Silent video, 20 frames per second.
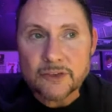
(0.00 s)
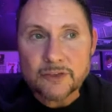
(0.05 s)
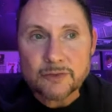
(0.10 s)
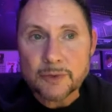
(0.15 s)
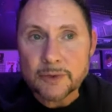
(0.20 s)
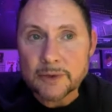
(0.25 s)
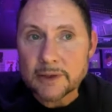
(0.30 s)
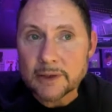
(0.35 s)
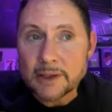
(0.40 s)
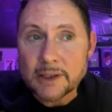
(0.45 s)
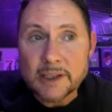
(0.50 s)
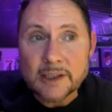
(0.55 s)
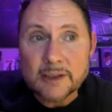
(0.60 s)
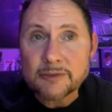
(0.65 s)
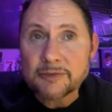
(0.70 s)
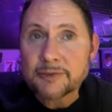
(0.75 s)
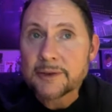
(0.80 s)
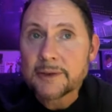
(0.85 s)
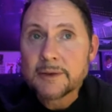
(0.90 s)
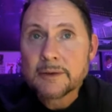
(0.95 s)
for the
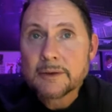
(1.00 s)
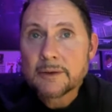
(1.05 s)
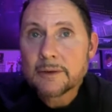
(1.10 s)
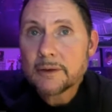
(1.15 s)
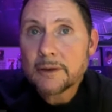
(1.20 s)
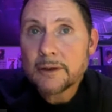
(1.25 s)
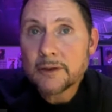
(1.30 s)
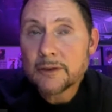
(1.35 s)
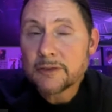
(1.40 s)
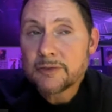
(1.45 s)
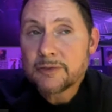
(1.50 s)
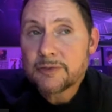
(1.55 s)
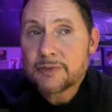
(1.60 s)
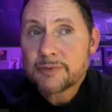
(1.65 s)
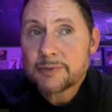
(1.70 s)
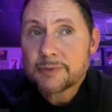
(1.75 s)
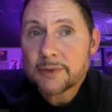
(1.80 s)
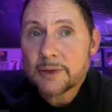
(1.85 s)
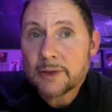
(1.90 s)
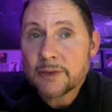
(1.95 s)
love
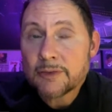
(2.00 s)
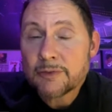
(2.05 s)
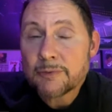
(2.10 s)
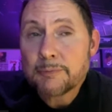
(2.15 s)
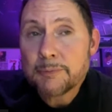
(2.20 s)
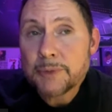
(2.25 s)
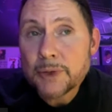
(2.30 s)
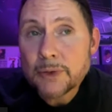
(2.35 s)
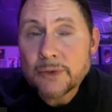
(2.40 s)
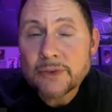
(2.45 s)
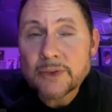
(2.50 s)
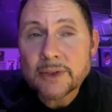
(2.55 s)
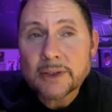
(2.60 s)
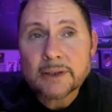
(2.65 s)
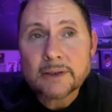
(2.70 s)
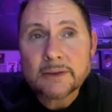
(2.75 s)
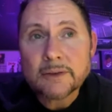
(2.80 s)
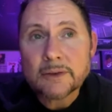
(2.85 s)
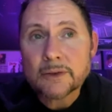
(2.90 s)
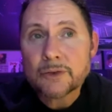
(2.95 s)
of
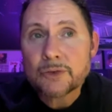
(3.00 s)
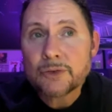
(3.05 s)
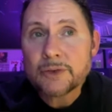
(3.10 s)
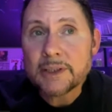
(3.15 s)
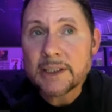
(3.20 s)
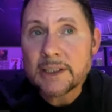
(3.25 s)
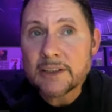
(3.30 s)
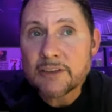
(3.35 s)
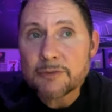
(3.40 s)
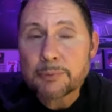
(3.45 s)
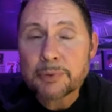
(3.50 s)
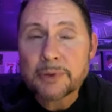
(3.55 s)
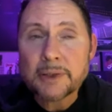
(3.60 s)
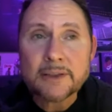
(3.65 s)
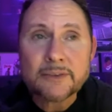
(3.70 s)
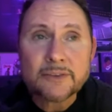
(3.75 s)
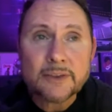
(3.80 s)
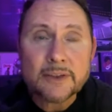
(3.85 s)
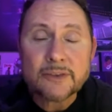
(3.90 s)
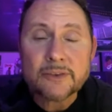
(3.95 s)
music and the creative
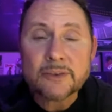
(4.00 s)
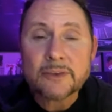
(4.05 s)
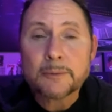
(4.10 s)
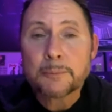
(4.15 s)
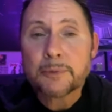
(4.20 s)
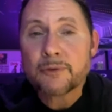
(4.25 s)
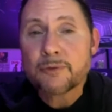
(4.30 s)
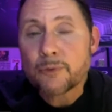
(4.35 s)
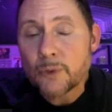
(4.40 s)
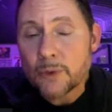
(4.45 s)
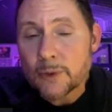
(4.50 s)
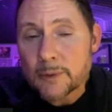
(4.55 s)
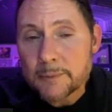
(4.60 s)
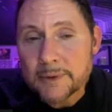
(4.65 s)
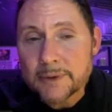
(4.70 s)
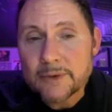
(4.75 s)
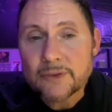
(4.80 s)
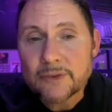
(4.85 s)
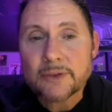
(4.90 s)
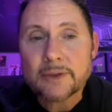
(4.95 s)
process and the
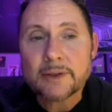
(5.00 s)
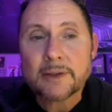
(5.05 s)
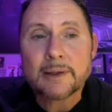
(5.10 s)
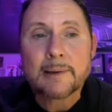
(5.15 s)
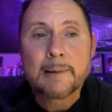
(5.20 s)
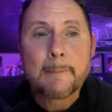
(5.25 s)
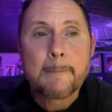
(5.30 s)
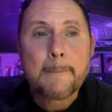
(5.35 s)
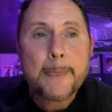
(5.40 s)
performance and